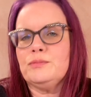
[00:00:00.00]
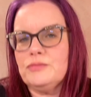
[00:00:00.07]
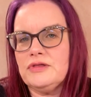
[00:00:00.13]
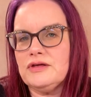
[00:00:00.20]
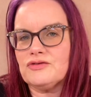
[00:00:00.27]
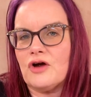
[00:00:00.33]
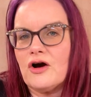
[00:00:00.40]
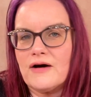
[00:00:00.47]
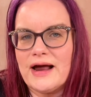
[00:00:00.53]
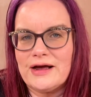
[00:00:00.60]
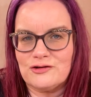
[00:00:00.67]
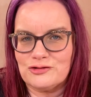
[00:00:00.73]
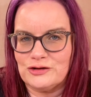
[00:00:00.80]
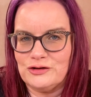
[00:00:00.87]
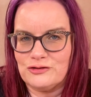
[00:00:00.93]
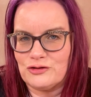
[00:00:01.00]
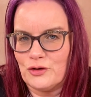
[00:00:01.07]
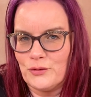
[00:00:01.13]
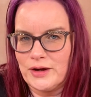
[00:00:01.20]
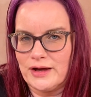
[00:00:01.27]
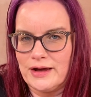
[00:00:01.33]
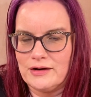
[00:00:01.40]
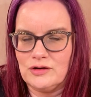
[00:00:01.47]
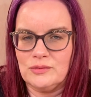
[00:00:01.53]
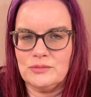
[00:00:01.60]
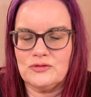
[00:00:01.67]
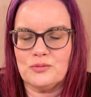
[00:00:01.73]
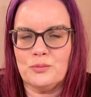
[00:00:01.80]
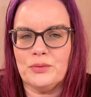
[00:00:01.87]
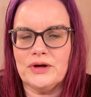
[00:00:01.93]
these are actually sewing
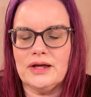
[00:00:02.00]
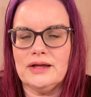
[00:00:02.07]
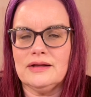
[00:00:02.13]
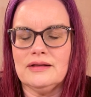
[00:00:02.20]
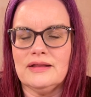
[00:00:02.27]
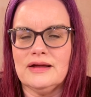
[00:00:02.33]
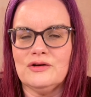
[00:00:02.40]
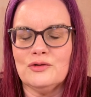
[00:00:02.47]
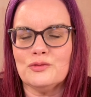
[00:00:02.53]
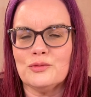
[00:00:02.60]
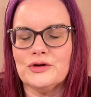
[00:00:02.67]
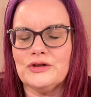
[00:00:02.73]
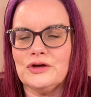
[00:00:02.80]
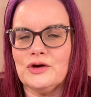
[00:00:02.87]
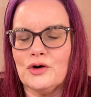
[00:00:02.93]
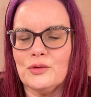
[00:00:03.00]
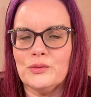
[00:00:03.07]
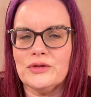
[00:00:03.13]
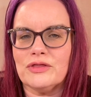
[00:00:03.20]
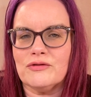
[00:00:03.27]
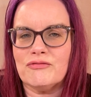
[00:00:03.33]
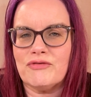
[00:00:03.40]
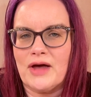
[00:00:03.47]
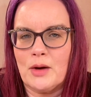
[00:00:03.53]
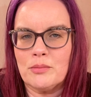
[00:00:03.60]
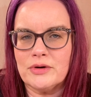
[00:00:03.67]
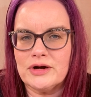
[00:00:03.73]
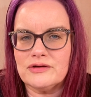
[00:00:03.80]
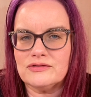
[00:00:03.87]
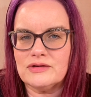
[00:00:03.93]
items, but they don't really go with the
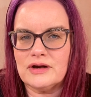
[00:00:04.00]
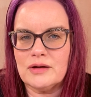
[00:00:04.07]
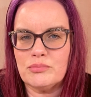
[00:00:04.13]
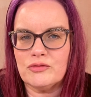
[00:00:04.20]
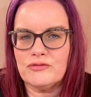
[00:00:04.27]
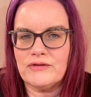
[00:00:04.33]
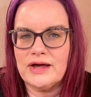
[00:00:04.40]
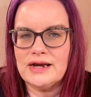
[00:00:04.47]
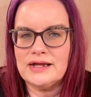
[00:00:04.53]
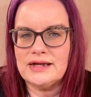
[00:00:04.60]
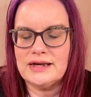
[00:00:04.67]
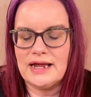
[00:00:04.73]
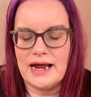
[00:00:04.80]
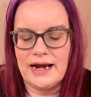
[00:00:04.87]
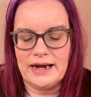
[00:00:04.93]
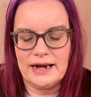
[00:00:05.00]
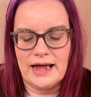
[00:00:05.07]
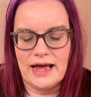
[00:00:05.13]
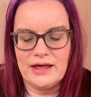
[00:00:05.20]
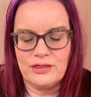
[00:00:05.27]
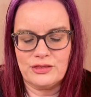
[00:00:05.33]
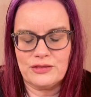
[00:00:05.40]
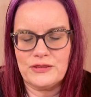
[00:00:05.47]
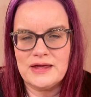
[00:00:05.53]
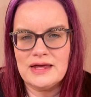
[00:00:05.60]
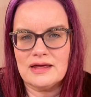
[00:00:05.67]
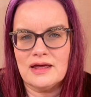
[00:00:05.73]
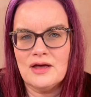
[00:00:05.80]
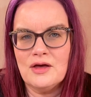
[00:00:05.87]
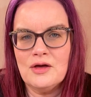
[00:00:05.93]
fabrics that I provided. And I
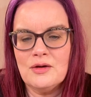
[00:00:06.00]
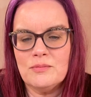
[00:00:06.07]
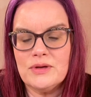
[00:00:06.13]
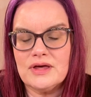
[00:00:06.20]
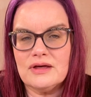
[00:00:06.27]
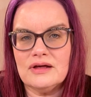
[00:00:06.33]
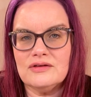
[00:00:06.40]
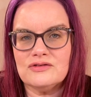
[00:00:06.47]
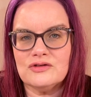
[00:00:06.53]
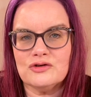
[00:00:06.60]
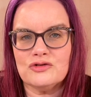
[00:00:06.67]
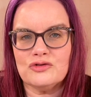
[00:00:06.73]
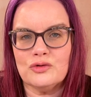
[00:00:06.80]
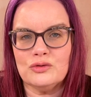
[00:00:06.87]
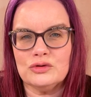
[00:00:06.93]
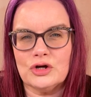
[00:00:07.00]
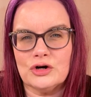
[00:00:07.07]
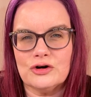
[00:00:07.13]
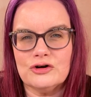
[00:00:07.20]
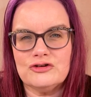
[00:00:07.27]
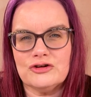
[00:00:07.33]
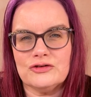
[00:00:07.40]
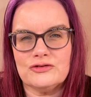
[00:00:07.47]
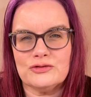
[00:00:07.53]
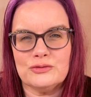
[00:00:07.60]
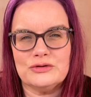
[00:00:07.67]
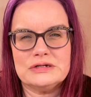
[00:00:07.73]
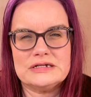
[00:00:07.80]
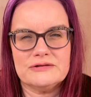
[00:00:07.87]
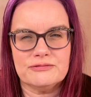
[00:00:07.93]
think because they're so large and so
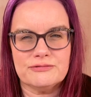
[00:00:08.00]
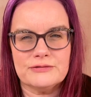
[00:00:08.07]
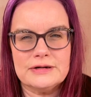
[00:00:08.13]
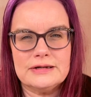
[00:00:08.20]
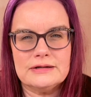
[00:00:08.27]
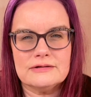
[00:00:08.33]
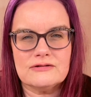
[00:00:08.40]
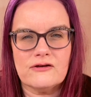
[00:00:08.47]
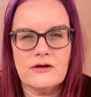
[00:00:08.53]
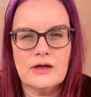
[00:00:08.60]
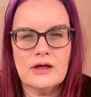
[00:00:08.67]
different,